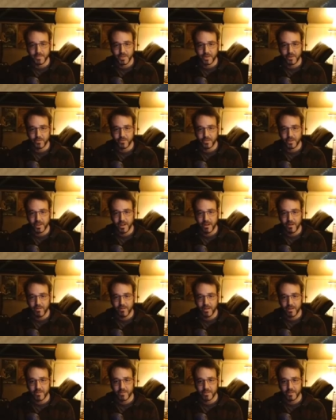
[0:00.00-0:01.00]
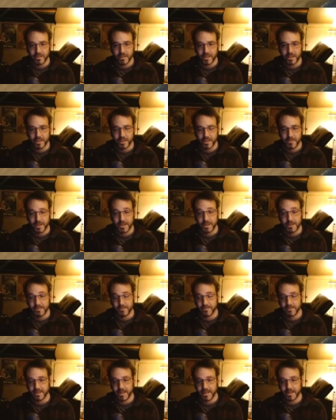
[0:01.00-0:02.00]
you know, scare recently. I mean,
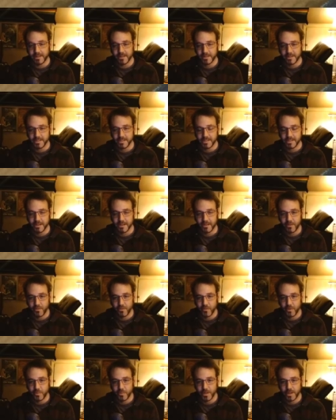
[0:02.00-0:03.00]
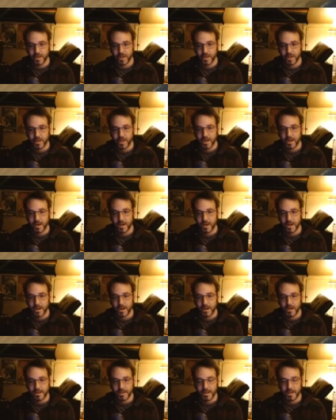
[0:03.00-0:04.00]
technically it's not over, but
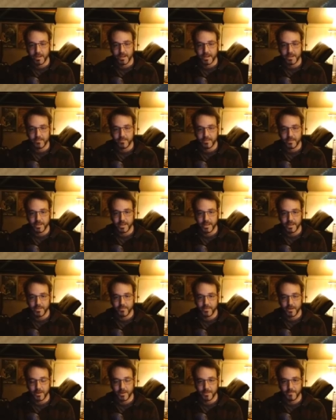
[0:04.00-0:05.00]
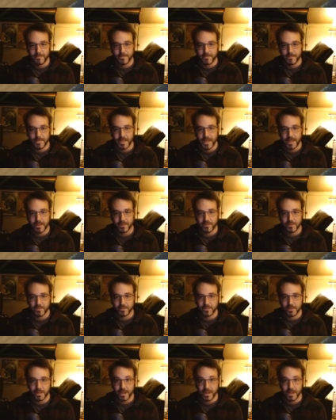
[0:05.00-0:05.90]
yeah, he has